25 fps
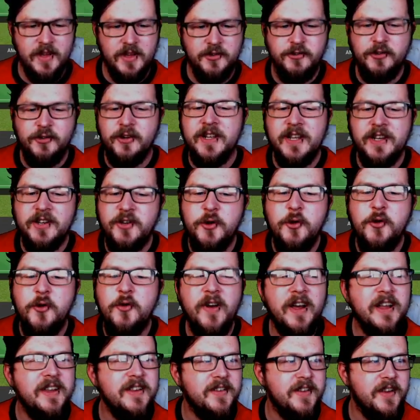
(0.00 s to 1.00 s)
Tried to get too
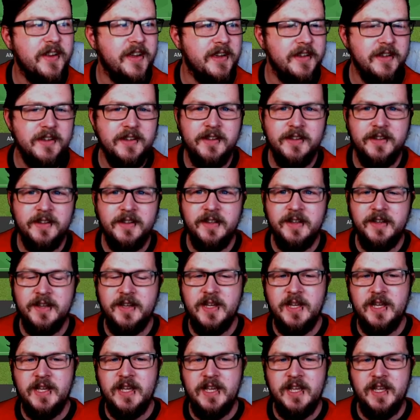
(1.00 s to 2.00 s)
fancy.
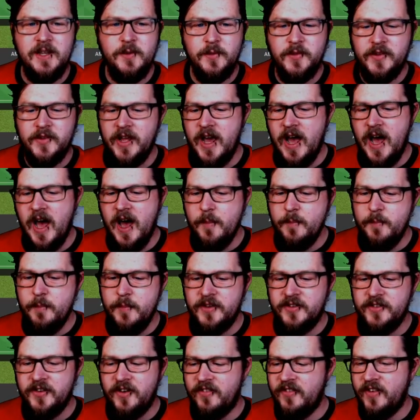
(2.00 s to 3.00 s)
He was like, I'm Mr.